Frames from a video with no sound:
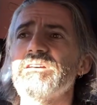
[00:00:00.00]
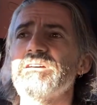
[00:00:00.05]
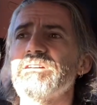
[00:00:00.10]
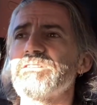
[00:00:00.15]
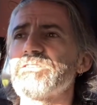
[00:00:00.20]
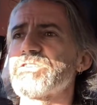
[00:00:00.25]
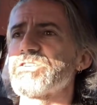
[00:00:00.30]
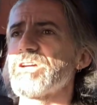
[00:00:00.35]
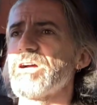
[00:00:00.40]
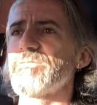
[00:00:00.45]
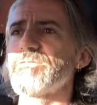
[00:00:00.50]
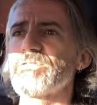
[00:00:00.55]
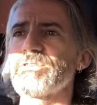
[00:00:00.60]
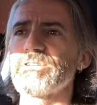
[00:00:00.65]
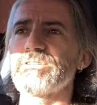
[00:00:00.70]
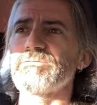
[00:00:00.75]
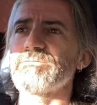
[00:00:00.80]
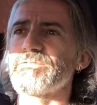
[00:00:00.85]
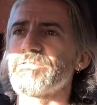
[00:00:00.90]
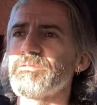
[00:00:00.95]
shoveled
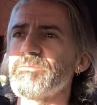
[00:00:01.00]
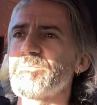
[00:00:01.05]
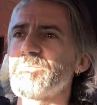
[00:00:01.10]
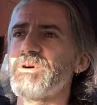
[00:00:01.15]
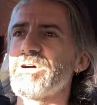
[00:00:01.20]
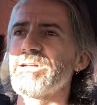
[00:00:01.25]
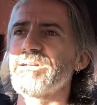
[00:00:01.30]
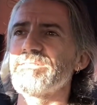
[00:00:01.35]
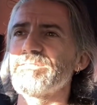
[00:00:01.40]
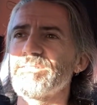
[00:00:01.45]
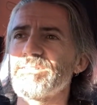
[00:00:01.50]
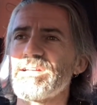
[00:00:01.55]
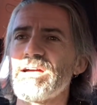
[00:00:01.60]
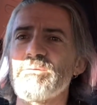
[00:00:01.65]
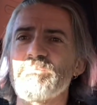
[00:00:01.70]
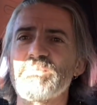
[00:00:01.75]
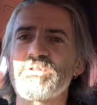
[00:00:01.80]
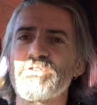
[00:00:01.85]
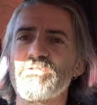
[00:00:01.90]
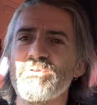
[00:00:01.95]
it from one
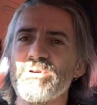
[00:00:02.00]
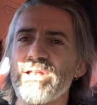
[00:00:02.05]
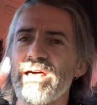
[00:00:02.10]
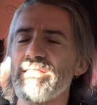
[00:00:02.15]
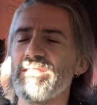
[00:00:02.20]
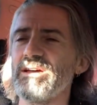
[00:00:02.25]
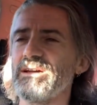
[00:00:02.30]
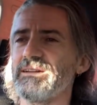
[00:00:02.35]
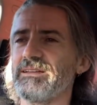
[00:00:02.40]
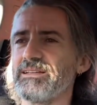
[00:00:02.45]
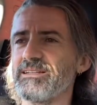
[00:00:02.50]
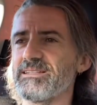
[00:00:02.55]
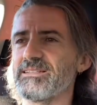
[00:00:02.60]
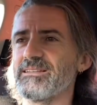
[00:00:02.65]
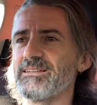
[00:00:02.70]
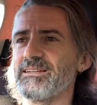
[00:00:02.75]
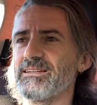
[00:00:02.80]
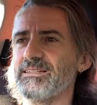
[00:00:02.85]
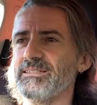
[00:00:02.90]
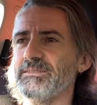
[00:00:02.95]
tub to another
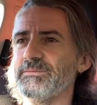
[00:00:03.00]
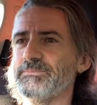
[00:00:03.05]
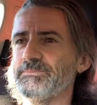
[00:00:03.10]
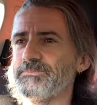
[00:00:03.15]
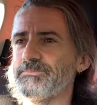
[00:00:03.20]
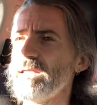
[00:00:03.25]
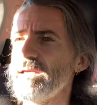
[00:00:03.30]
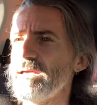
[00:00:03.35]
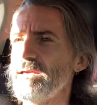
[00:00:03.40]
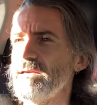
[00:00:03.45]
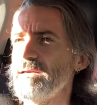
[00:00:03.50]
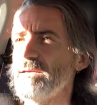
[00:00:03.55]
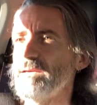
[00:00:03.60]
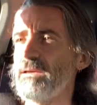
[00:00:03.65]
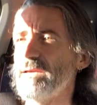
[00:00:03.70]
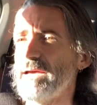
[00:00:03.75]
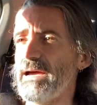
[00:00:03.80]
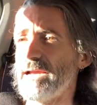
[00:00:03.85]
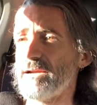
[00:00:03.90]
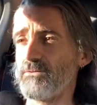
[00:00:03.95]
yesterday,
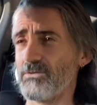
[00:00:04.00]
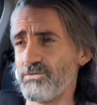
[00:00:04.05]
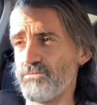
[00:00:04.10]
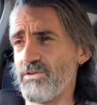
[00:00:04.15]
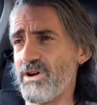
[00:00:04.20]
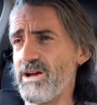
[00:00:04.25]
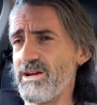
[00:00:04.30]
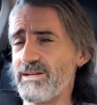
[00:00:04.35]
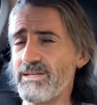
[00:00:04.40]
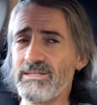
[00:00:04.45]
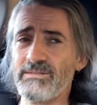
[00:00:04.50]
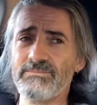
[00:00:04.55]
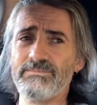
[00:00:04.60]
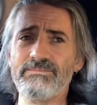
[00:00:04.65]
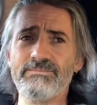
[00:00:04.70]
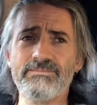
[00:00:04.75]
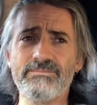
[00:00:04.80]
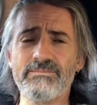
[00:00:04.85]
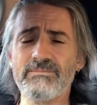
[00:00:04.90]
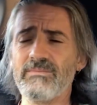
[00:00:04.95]
and it was raining,
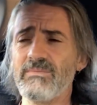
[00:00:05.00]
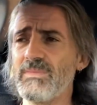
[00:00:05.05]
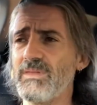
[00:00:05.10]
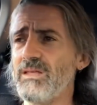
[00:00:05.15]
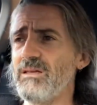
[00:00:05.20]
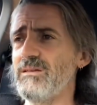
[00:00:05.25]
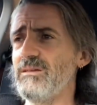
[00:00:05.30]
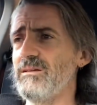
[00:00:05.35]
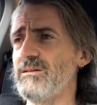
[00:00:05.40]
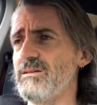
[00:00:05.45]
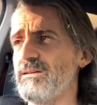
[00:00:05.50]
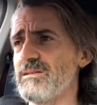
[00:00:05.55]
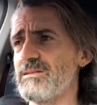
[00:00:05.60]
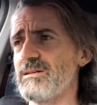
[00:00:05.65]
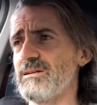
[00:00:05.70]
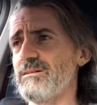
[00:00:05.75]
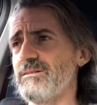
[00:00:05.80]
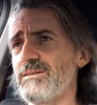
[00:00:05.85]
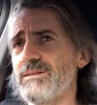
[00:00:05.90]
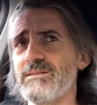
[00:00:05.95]

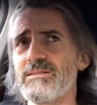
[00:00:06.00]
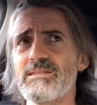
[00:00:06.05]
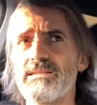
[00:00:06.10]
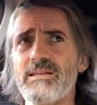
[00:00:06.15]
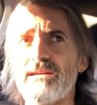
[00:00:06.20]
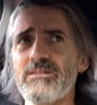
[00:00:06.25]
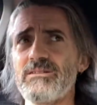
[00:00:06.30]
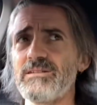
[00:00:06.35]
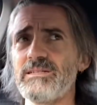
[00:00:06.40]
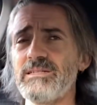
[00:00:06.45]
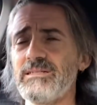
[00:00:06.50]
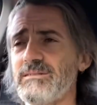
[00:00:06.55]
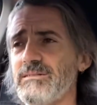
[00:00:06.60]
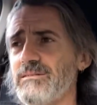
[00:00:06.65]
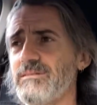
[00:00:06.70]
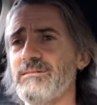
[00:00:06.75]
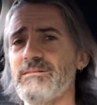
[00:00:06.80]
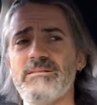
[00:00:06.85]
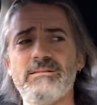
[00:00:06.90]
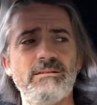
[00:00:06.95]
so that's the only
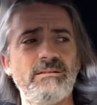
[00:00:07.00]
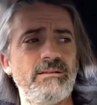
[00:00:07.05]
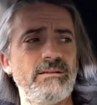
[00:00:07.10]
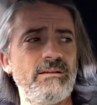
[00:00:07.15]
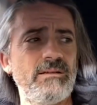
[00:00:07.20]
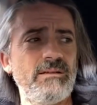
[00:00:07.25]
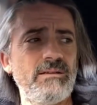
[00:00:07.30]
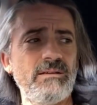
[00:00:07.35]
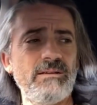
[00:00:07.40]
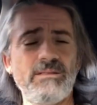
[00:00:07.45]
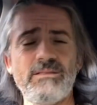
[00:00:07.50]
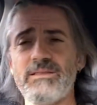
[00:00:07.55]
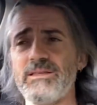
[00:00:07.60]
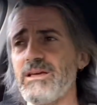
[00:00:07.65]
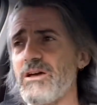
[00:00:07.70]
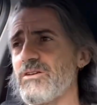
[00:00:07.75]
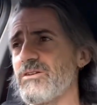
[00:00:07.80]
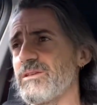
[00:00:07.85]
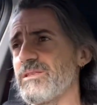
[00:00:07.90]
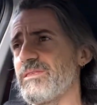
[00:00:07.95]

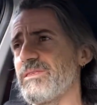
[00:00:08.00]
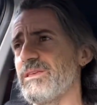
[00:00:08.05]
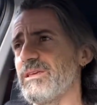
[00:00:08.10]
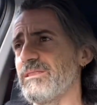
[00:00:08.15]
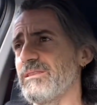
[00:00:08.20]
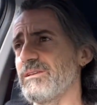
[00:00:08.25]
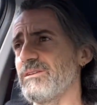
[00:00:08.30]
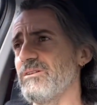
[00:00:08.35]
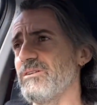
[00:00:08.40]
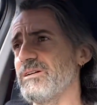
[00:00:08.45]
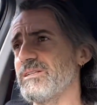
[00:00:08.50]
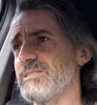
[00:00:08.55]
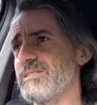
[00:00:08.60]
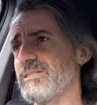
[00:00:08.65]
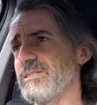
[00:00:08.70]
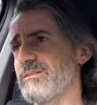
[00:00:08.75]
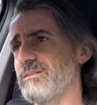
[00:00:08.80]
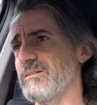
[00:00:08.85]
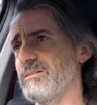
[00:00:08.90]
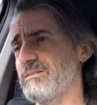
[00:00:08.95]
thing that I
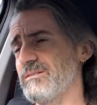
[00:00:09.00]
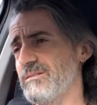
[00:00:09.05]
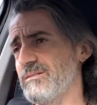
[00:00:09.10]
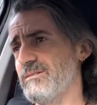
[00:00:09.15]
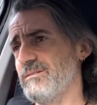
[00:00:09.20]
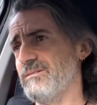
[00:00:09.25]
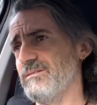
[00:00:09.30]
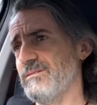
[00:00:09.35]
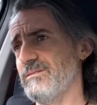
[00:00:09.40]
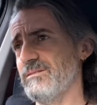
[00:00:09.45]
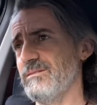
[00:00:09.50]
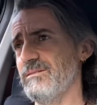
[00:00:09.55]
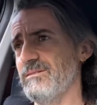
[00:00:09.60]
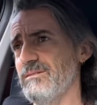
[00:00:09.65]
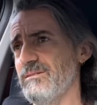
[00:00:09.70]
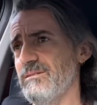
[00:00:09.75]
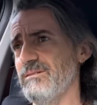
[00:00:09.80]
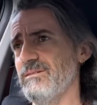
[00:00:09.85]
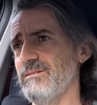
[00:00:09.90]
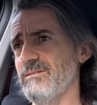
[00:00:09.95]
did
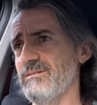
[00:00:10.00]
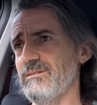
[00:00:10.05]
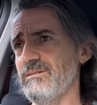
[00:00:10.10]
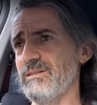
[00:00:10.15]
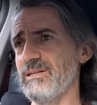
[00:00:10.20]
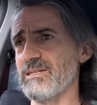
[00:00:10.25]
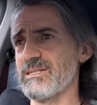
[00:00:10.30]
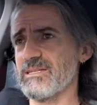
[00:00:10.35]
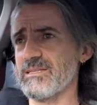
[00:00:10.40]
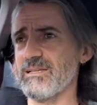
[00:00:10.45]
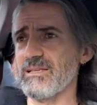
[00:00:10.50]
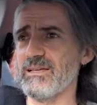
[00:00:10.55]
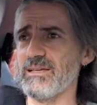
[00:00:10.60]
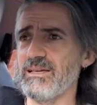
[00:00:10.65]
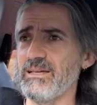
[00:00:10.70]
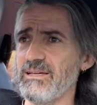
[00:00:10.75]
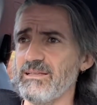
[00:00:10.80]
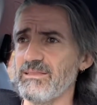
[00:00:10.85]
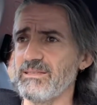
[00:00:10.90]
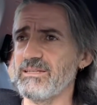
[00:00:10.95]
yesterday
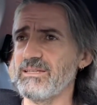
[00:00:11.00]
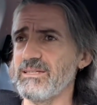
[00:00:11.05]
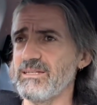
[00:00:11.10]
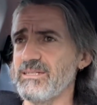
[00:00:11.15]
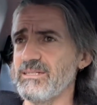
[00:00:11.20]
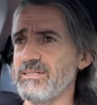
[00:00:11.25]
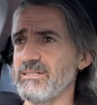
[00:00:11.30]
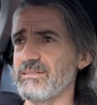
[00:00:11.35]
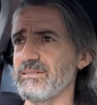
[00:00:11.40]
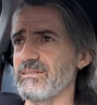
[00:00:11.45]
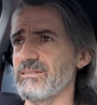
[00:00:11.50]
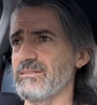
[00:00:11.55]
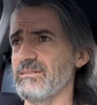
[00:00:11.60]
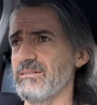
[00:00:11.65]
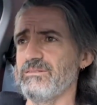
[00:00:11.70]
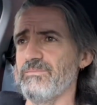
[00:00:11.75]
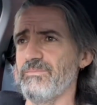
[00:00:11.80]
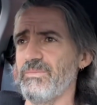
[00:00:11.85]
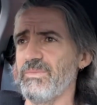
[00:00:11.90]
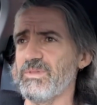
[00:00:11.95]
out in the yard.
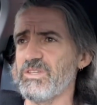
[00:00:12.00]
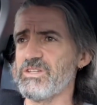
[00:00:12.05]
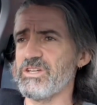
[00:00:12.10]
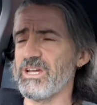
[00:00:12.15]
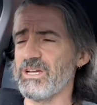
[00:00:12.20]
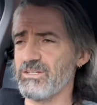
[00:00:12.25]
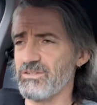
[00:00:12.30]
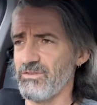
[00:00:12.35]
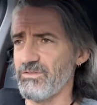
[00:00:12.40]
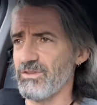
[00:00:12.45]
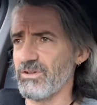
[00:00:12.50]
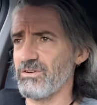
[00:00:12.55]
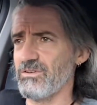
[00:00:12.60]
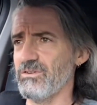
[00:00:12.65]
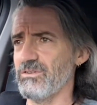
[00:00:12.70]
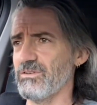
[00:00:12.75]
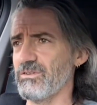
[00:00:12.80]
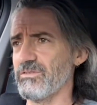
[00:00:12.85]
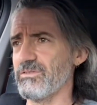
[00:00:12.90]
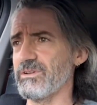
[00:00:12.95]
Checked on the
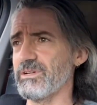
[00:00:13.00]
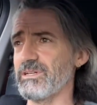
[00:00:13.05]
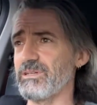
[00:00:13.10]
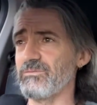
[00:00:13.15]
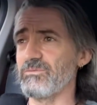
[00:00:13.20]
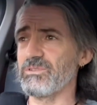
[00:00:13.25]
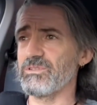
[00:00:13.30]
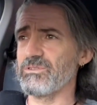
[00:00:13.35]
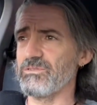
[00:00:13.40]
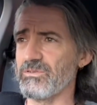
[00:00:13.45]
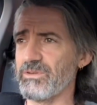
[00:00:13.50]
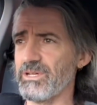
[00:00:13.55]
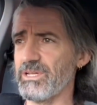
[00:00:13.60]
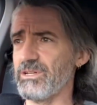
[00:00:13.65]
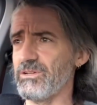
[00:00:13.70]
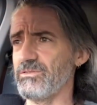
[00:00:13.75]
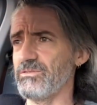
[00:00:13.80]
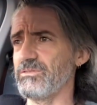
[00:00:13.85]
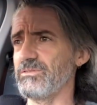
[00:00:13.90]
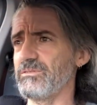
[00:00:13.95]
concrete, it was looking
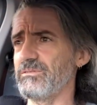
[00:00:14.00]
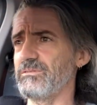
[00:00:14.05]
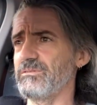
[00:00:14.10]
good.